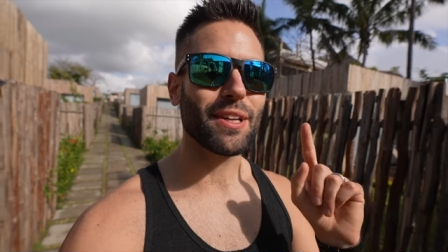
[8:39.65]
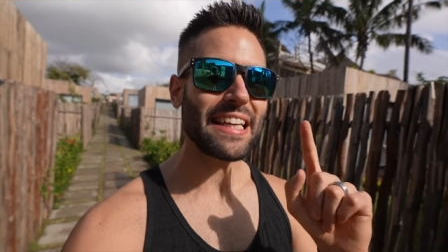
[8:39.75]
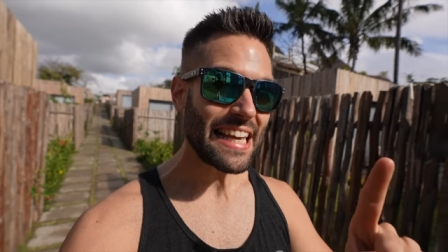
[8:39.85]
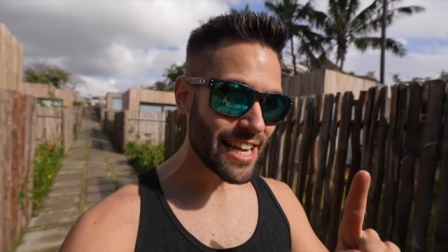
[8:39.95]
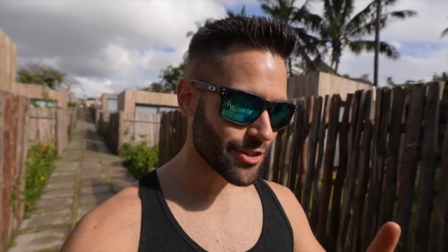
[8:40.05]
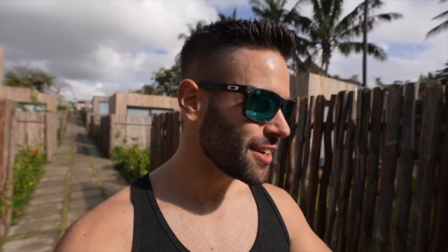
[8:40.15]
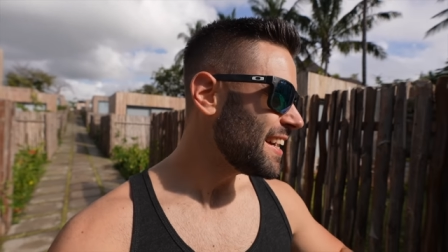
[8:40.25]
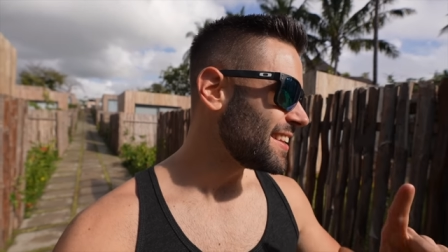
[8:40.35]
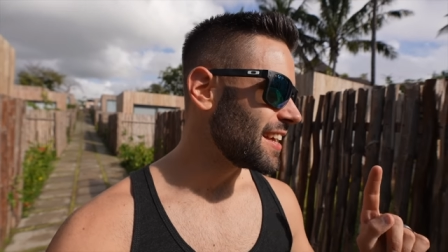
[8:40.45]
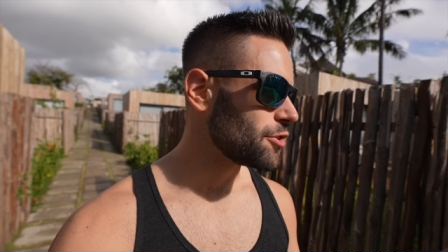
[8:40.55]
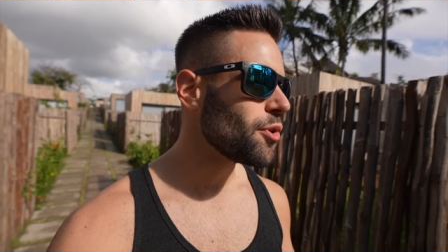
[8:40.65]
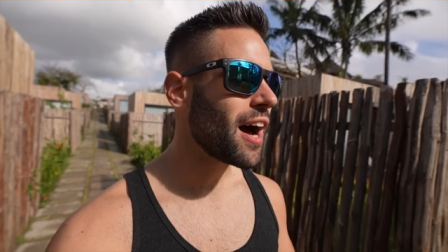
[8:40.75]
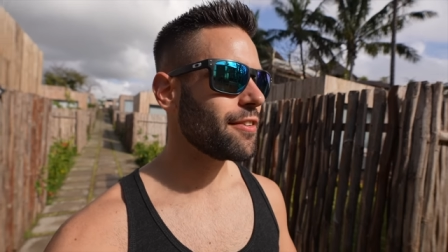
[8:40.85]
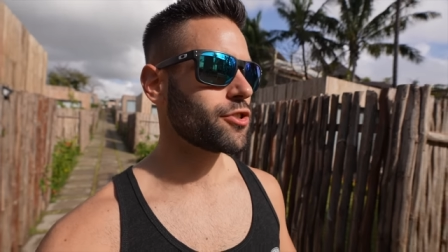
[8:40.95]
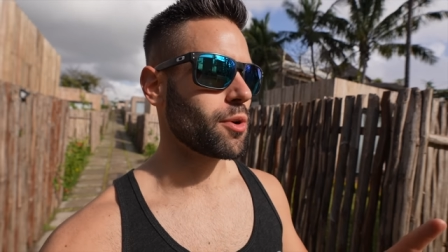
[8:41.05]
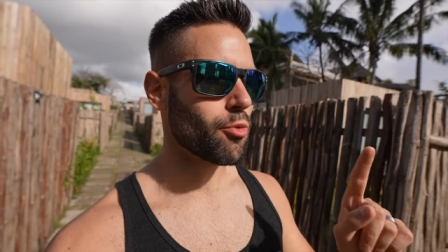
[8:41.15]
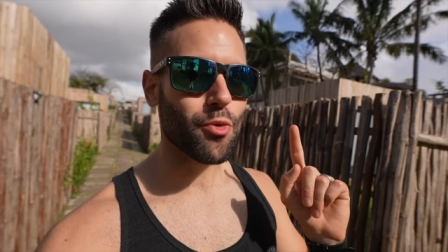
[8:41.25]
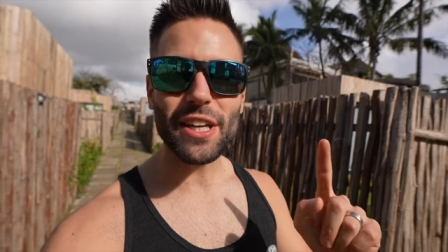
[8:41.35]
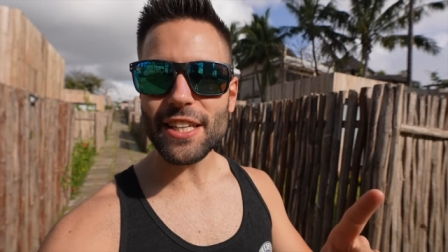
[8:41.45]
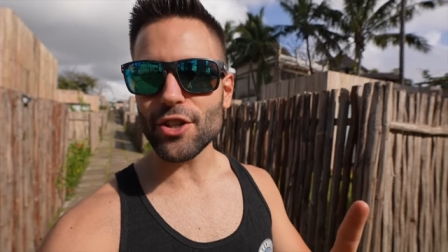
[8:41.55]
But here, they do have some
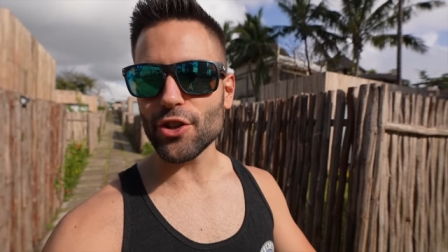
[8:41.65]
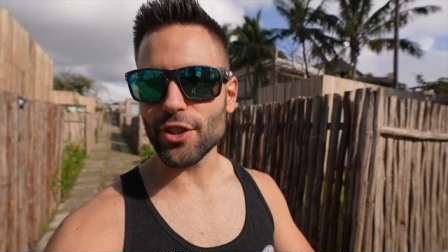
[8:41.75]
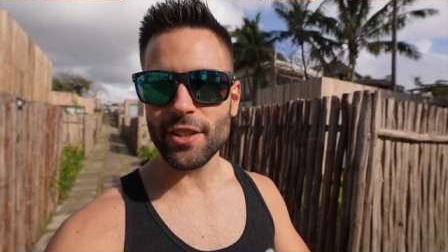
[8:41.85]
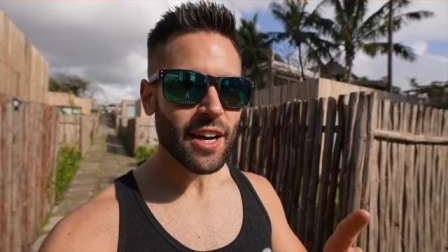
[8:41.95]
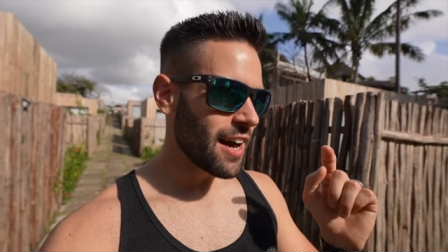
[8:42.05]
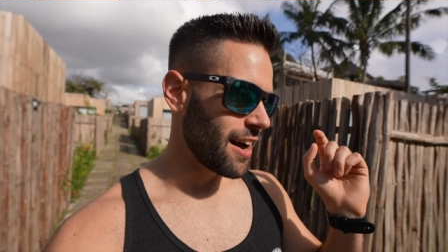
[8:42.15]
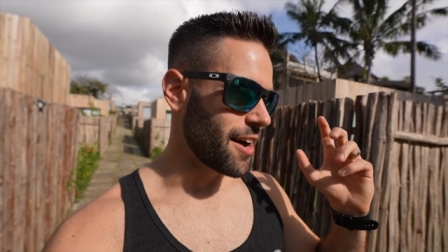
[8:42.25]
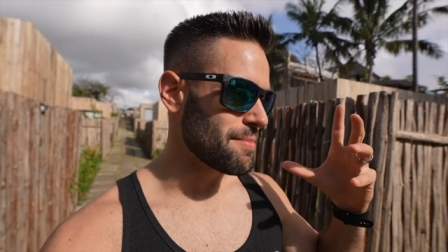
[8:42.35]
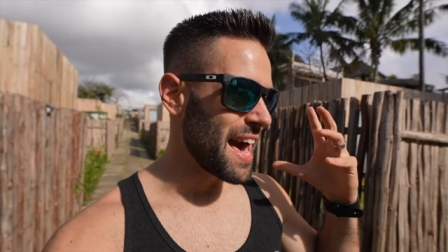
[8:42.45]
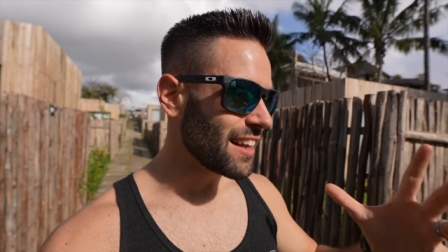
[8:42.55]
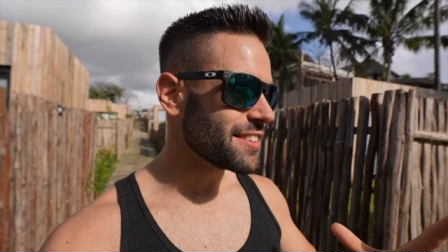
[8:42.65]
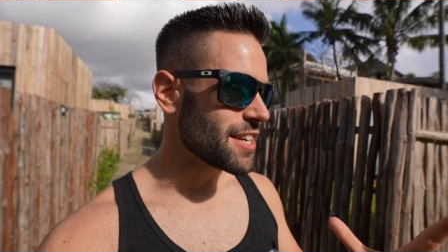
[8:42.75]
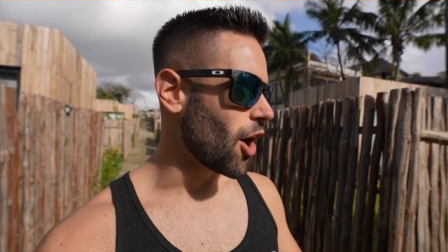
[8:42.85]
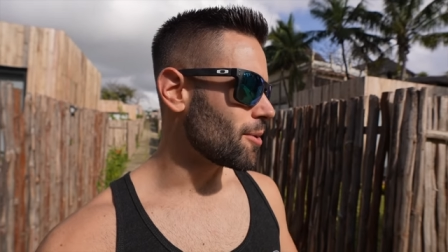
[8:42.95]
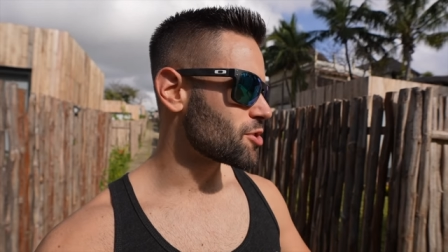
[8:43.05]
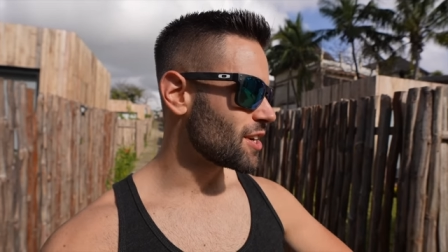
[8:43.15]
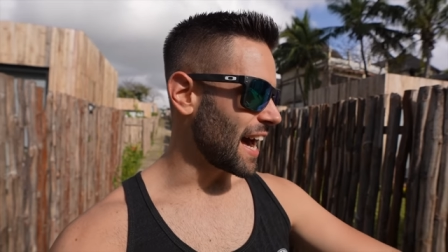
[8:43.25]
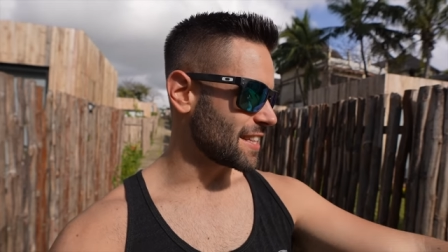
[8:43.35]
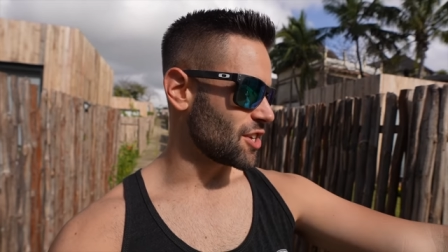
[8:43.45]
really good um, healthy option at